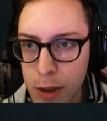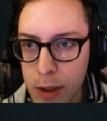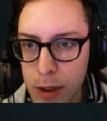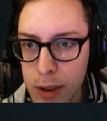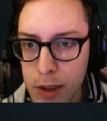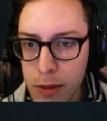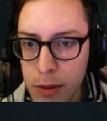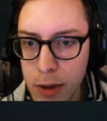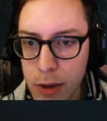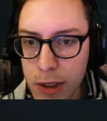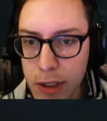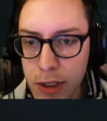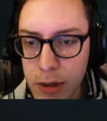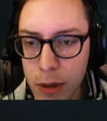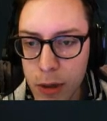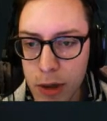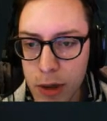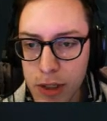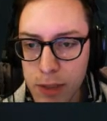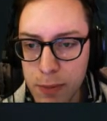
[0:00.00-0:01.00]
Swirling
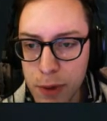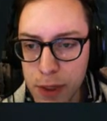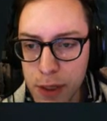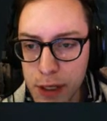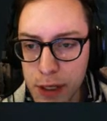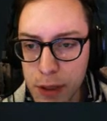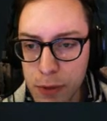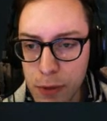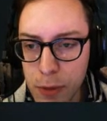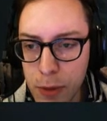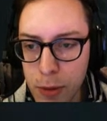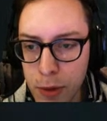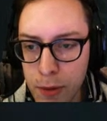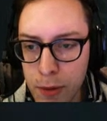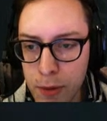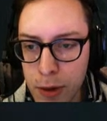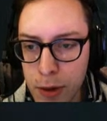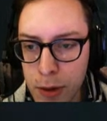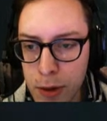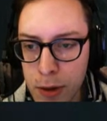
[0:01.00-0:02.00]
Torrent's pretty good
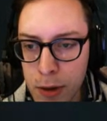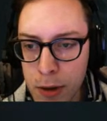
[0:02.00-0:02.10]
removal.